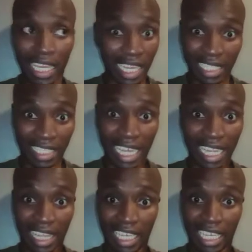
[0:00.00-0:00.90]
It's
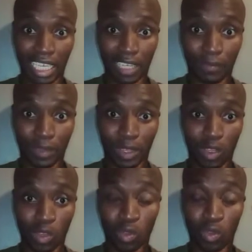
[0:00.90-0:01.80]
nothing.
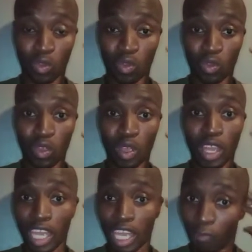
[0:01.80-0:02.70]
You,
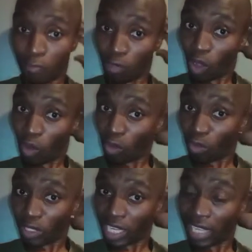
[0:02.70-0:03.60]
if you are going
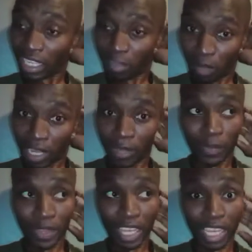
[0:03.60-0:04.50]
to take that money
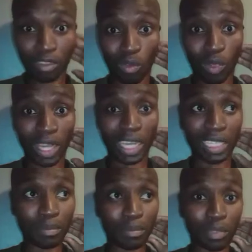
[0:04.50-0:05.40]
and you go
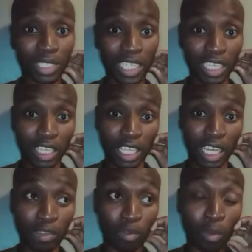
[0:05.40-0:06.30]
and put in
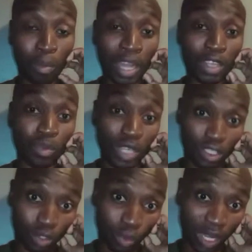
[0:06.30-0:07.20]
and go buy
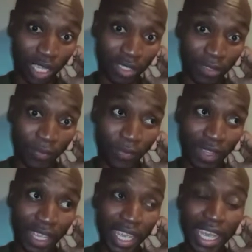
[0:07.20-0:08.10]
US dollars,
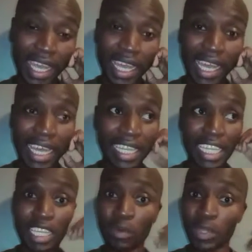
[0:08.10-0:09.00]
and
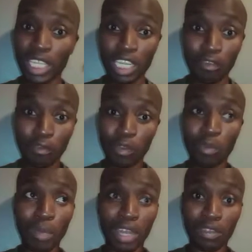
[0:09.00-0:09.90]
then within a few
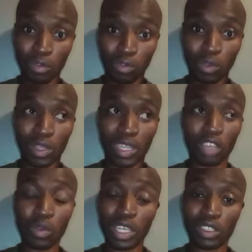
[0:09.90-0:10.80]
months or so,
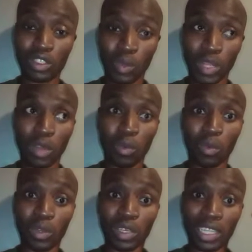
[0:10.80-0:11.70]
the US dollar,
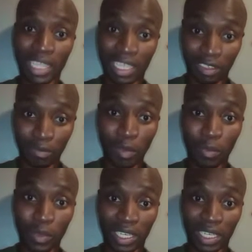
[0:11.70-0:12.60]
the
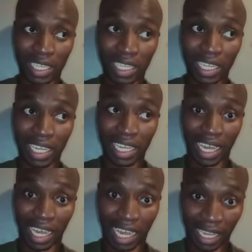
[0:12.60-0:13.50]
Zimbabwean
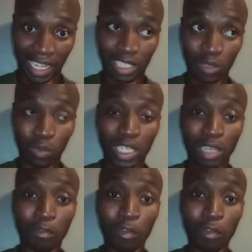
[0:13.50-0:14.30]
rate would have